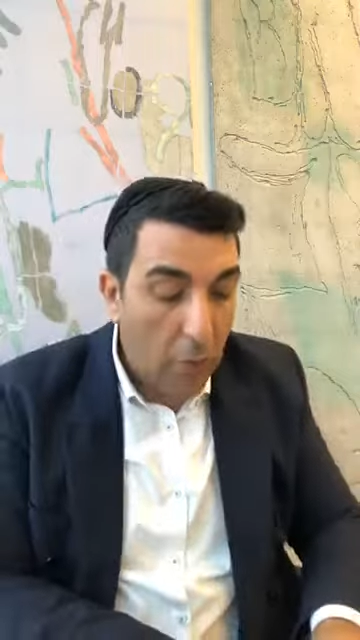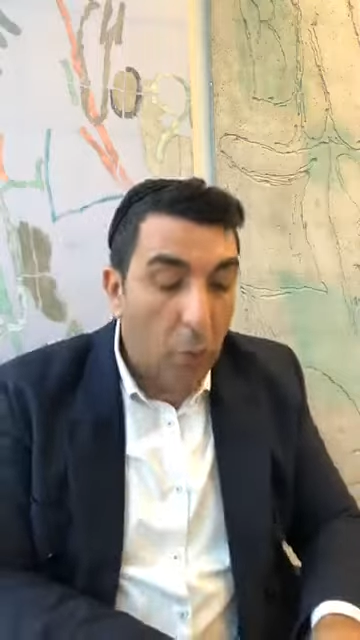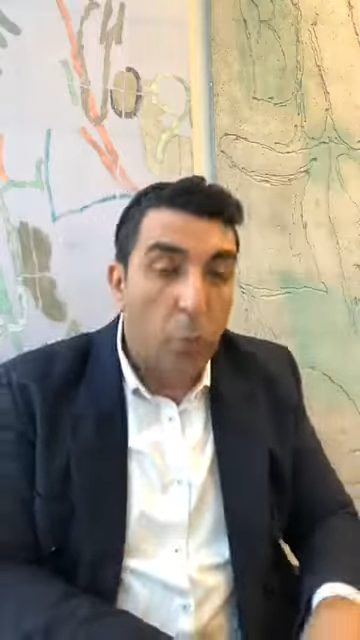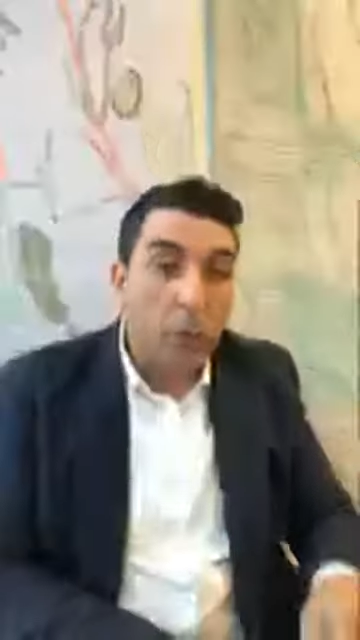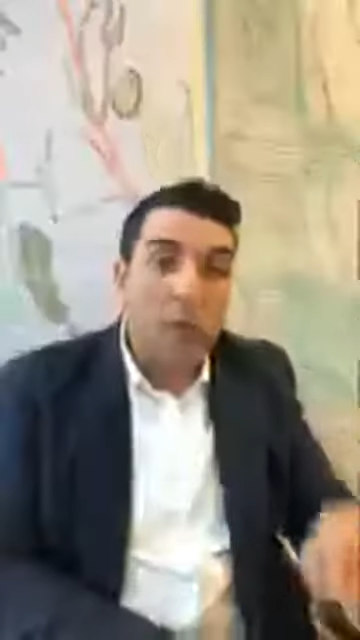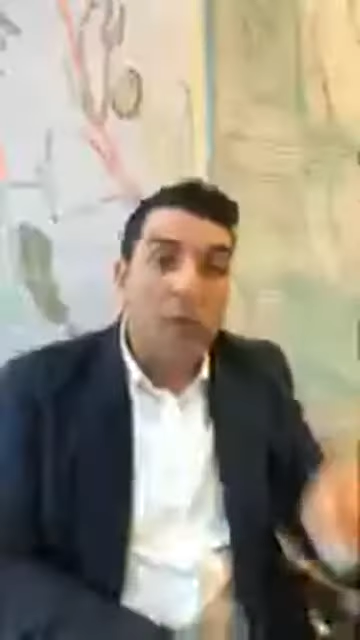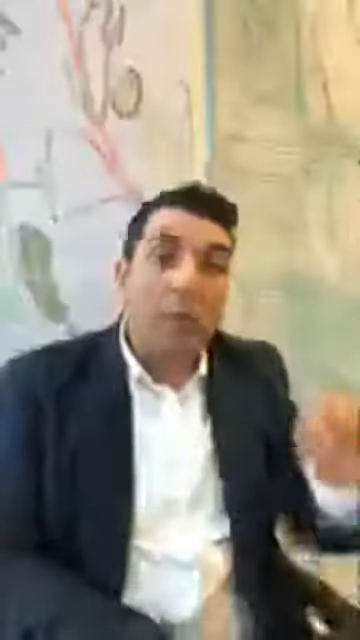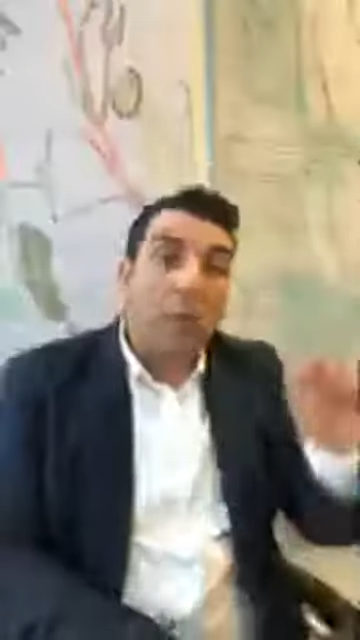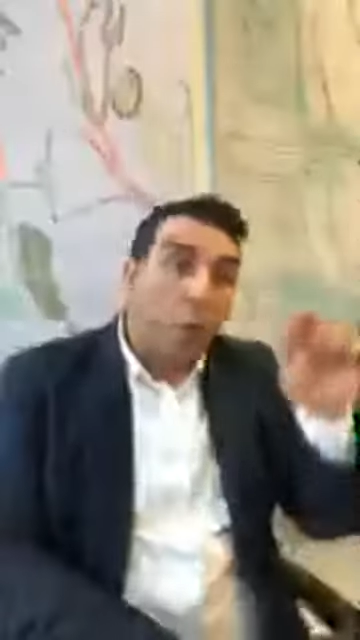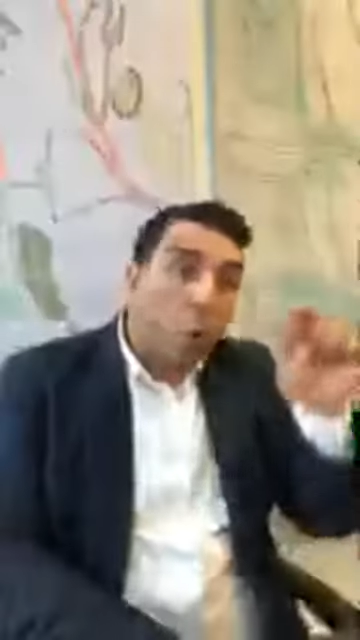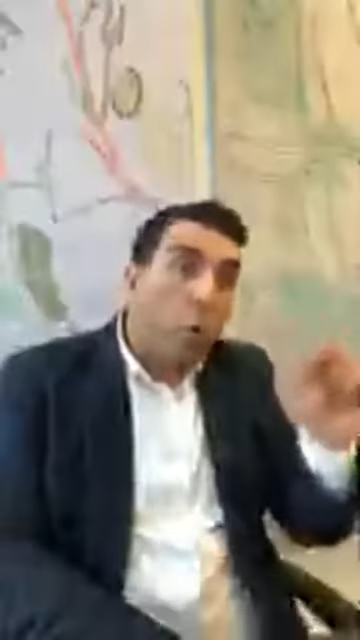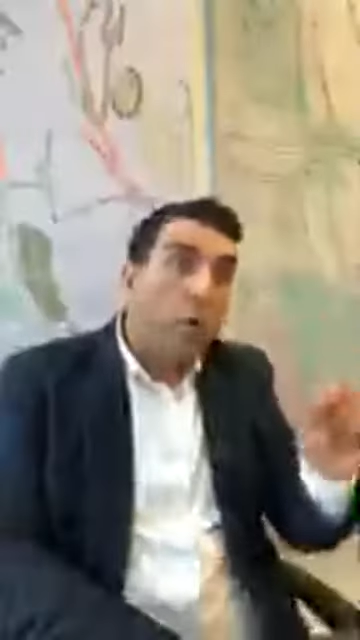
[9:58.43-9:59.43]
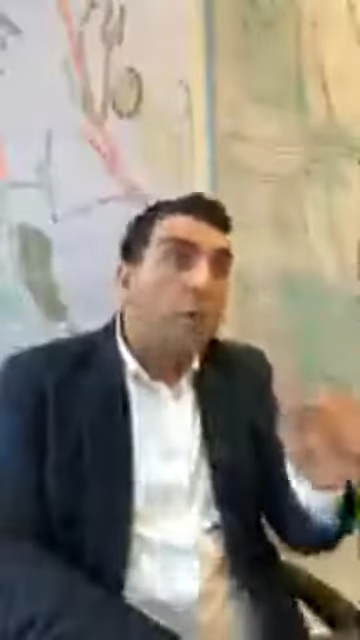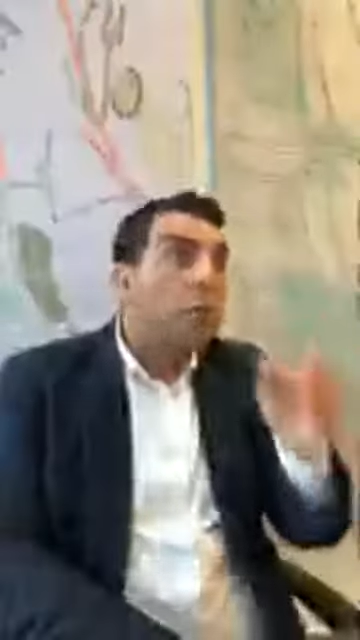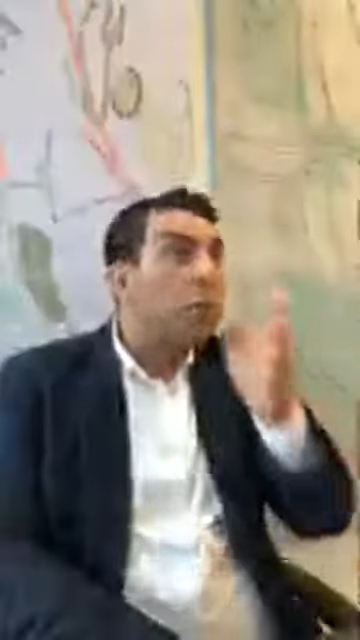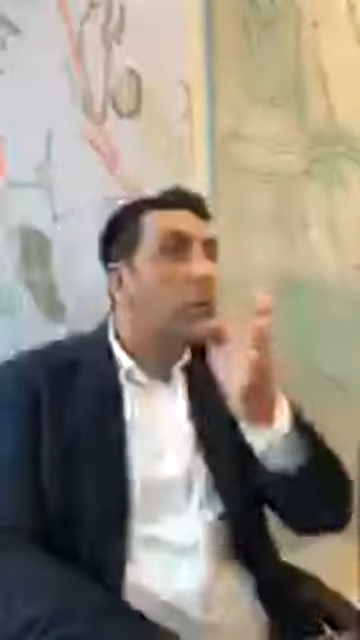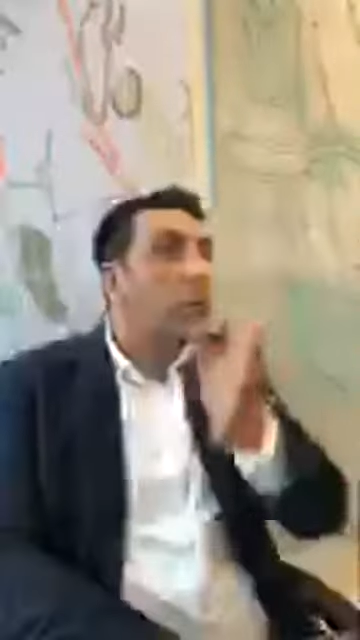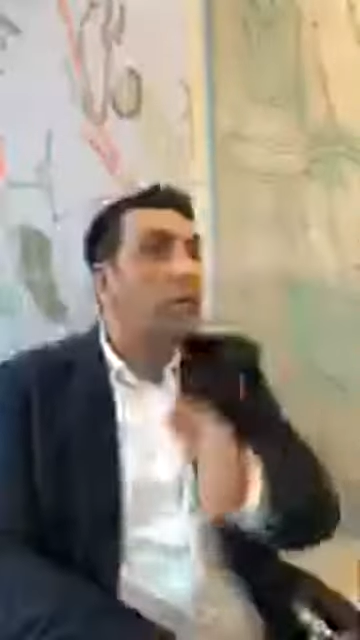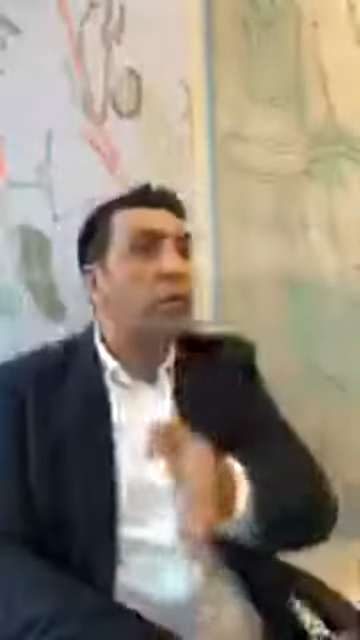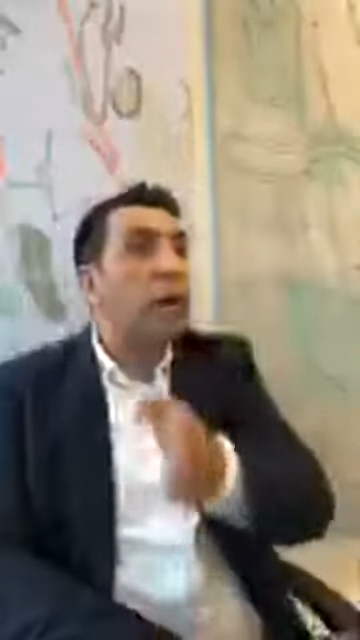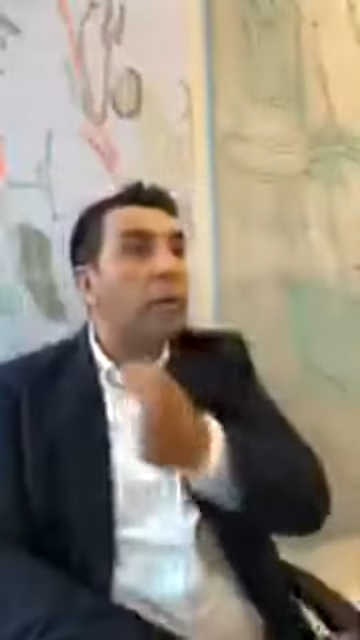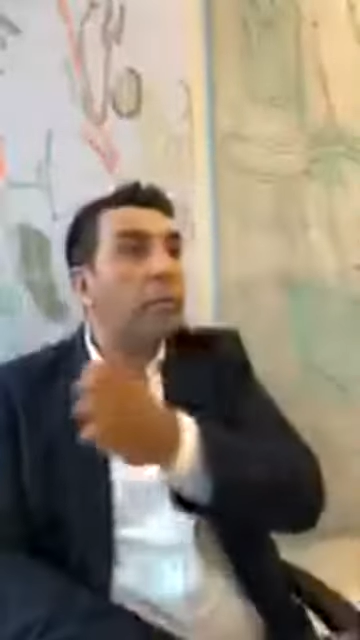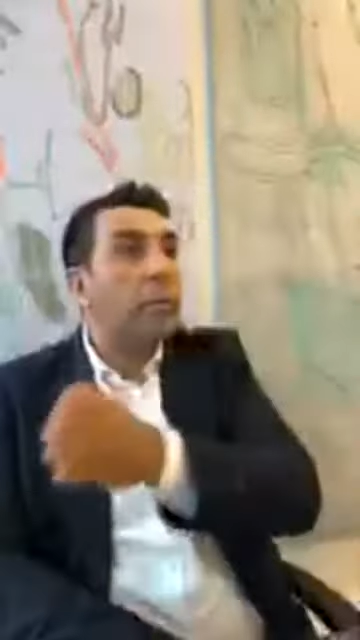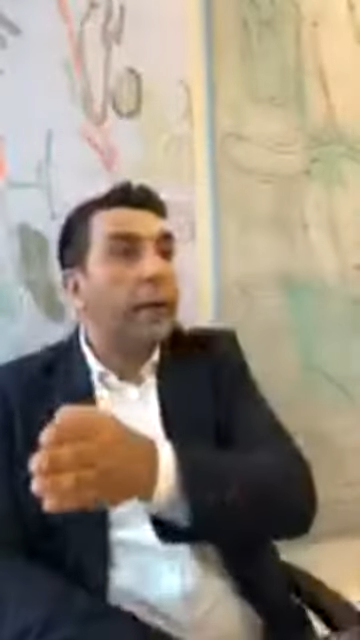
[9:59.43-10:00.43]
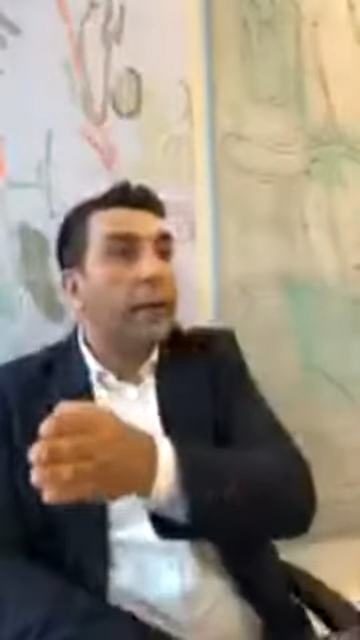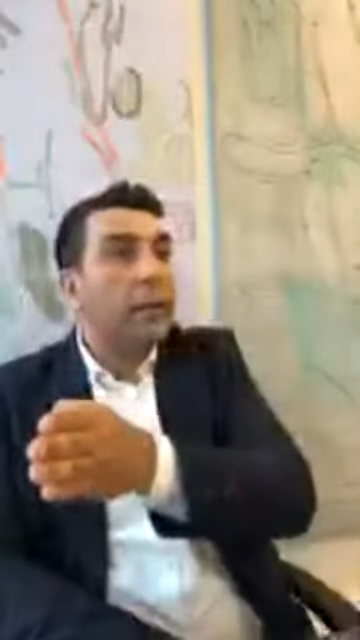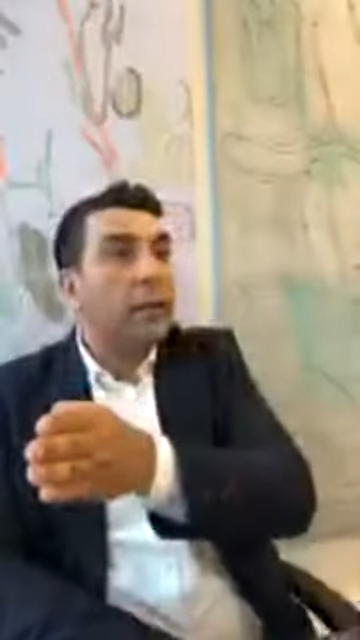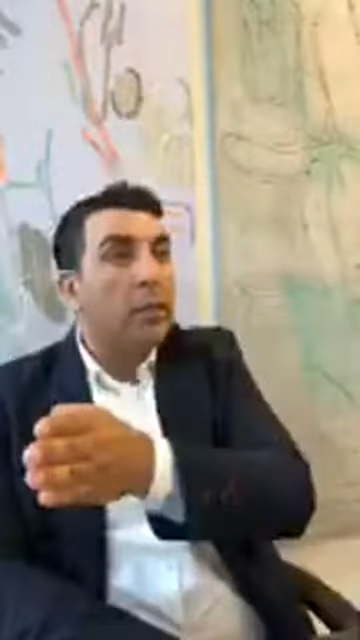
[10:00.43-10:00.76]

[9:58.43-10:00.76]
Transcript: was in accordance with the divine plan.